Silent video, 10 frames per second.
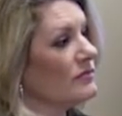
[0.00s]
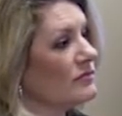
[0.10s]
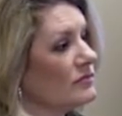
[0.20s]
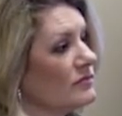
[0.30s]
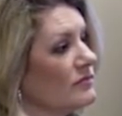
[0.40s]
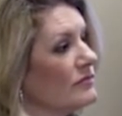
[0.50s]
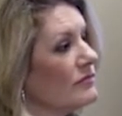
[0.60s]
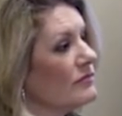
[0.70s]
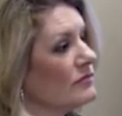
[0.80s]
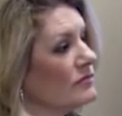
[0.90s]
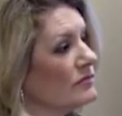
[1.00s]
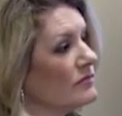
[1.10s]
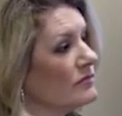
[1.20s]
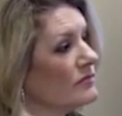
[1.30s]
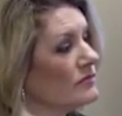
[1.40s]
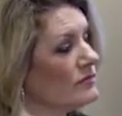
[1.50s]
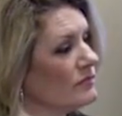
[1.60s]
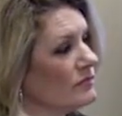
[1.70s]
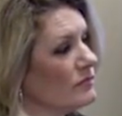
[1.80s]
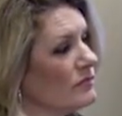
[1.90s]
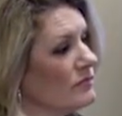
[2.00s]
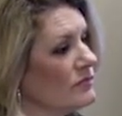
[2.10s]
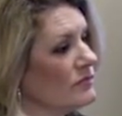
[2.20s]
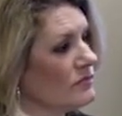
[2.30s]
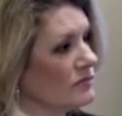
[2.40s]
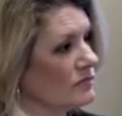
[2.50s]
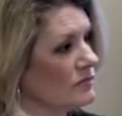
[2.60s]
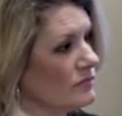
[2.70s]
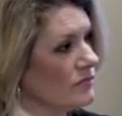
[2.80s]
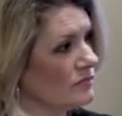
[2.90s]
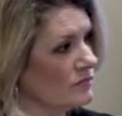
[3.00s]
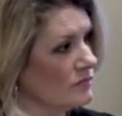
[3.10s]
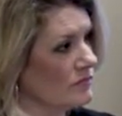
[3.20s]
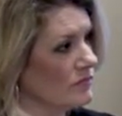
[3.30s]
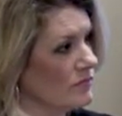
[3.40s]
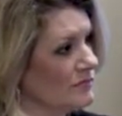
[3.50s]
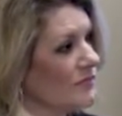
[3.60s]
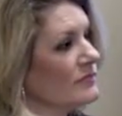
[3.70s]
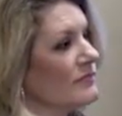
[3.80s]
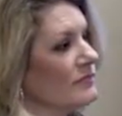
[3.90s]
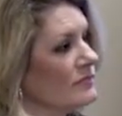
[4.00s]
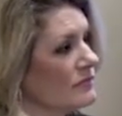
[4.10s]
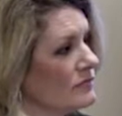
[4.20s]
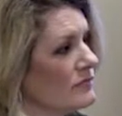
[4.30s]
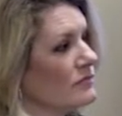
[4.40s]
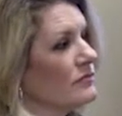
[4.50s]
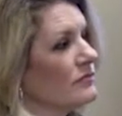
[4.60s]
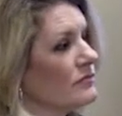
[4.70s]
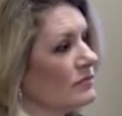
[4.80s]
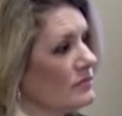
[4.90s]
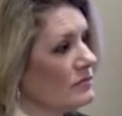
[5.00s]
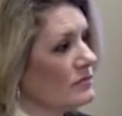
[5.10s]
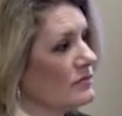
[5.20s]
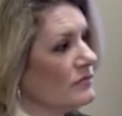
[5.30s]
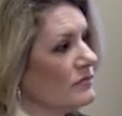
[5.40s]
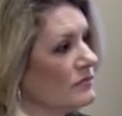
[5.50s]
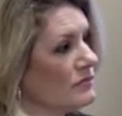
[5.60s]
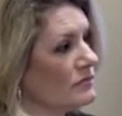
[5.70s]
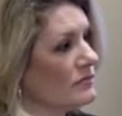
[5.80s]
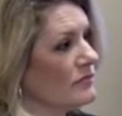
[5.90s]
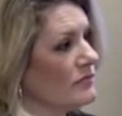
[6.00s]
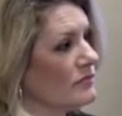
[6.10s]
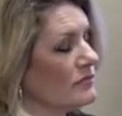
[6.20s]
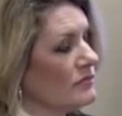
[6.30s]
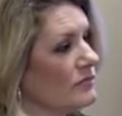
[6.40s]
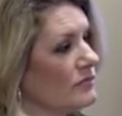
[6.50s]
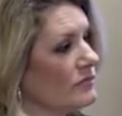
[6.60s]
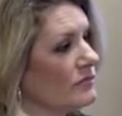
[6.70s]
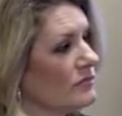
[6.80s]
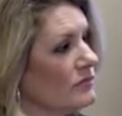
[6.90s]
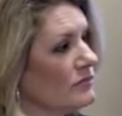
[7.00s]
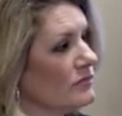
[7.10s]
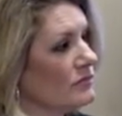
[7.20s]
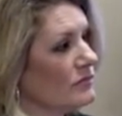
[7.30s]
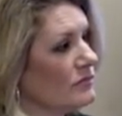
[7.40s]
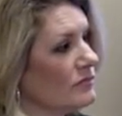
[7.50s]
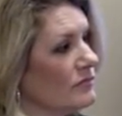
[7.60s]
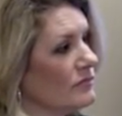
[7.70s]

The person shown says nothing.